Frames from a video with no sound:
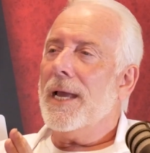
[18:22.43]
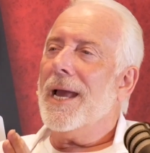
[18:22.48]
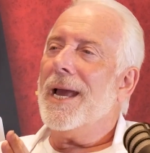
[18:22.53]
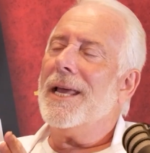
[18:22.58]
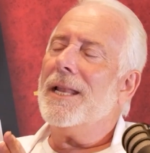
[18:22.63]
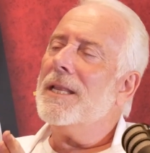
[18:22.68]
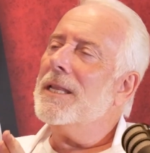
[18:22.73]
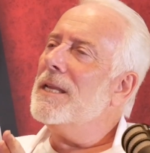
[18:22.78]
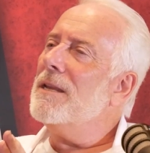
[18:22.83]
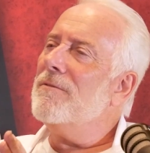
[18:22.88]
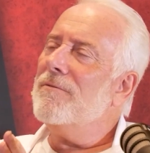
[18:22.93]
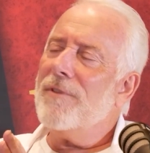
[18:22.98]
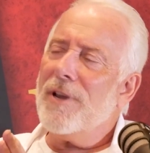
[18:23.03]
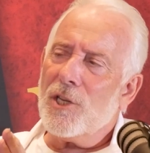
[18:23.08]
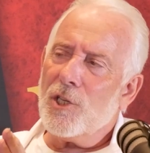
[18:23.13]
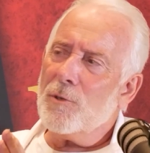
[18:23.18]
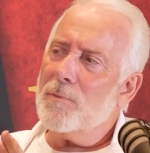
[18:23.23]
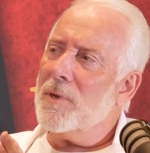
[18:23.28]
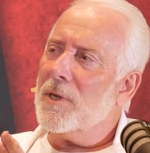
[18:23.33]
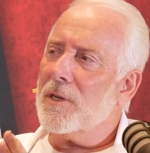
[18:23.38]
And the
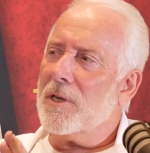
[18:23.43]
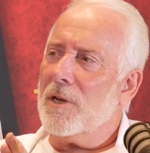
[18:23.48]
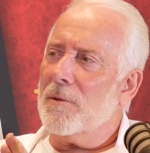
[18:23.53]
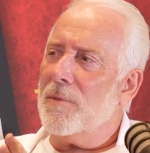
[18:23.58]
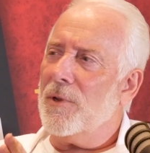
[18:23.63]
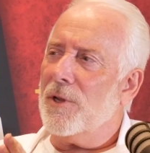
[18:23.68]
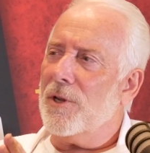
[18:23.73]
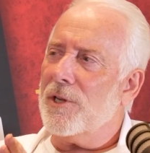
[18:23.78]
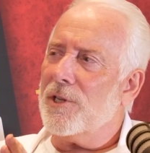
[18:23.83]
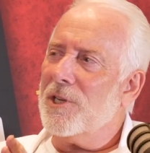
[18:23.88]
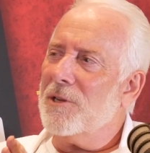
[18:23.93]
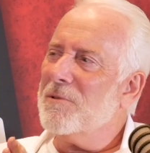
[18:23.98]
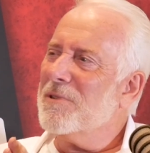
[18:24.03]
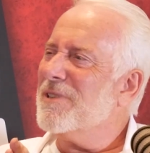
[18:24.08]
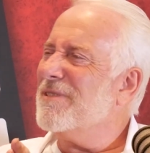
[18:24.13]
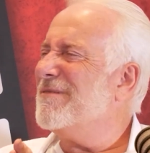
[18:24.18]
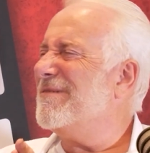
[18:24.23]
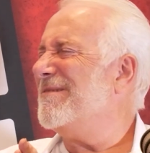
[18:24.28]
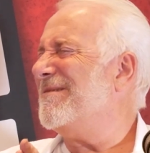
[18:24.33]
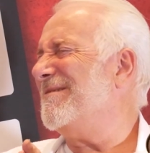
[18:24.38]
investment community
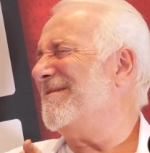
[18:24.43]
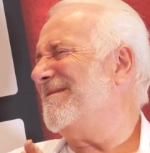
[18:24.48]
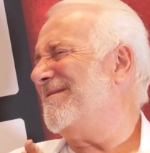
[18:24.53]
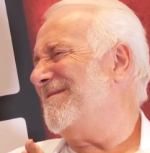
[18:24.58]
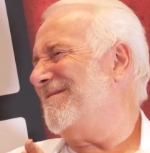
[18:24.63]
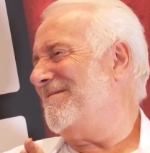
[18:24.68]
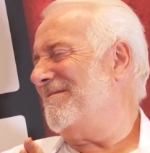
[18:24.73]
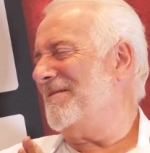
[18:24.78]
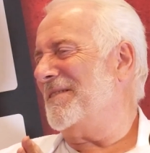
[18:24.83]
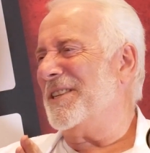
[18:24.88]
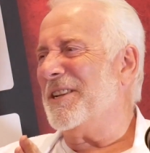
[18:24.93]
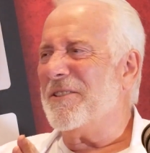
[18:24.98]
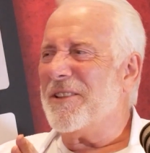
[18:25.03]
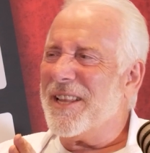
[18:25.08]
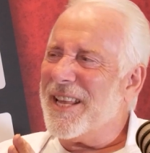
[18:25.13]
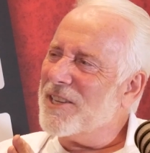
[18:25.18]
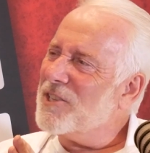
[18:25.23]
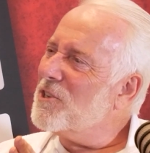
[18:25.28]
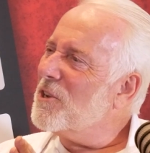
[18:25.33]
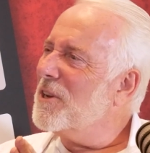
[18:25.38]
was, don't think
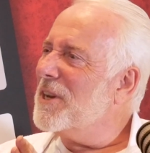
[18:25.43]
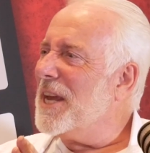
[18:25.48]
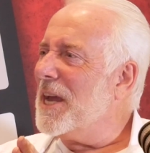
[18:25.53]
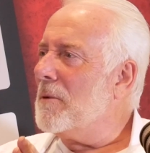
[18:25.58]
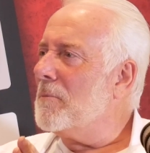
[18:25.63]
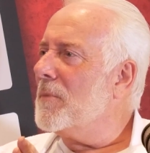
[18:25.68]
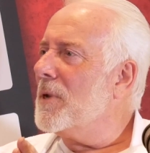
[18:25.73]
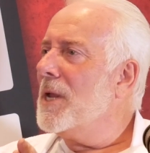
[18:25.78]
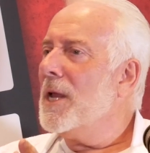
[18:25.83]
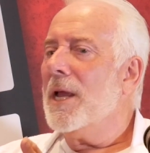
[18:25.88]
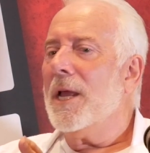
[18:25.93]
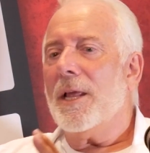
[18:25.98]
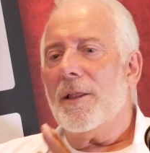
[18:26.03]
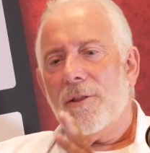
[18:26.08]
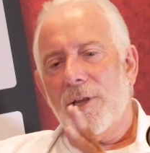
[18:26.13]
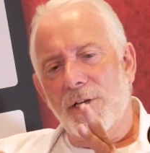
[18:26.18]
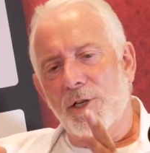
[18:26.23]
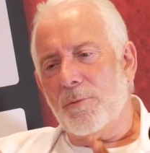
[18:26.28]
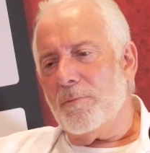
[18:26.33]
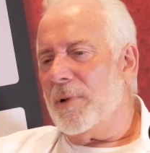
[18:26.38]
that's going to happen.
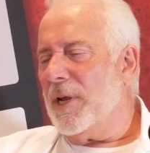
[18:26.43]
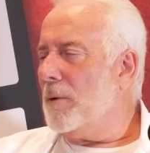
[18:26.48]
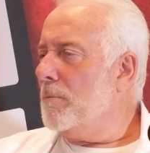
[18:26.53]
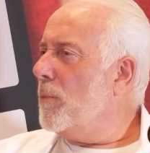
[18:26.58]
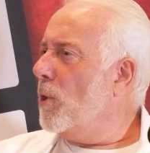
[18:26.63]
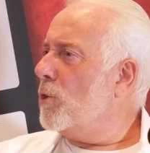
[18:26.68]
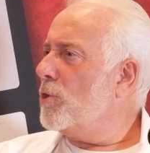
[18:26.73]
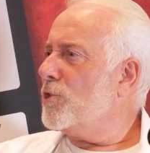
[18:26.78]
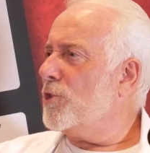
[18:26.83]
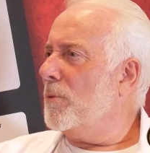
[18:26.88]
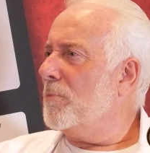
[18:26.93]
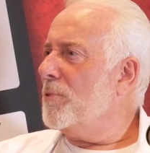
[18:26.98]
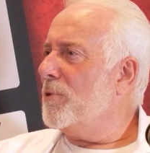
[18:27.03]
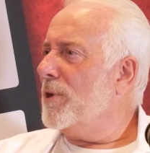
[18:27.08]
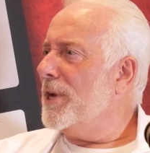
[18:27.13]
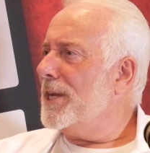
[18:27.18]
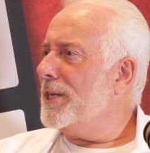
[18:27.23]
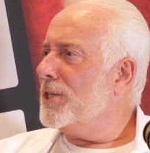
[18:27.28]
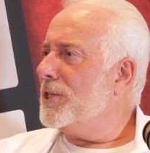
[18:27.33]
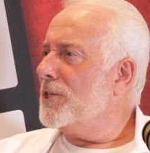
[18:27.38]
These are big box
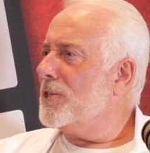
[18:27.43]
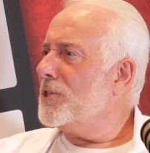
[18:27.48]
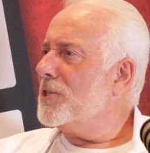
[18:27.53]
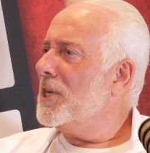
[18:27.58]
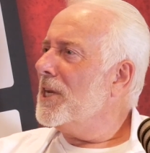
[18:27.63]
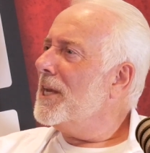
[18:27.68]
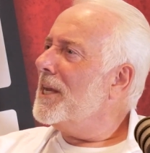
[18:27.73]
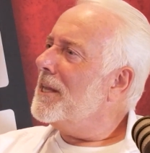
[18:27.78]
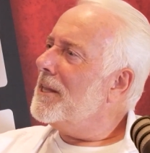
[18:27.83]
operators.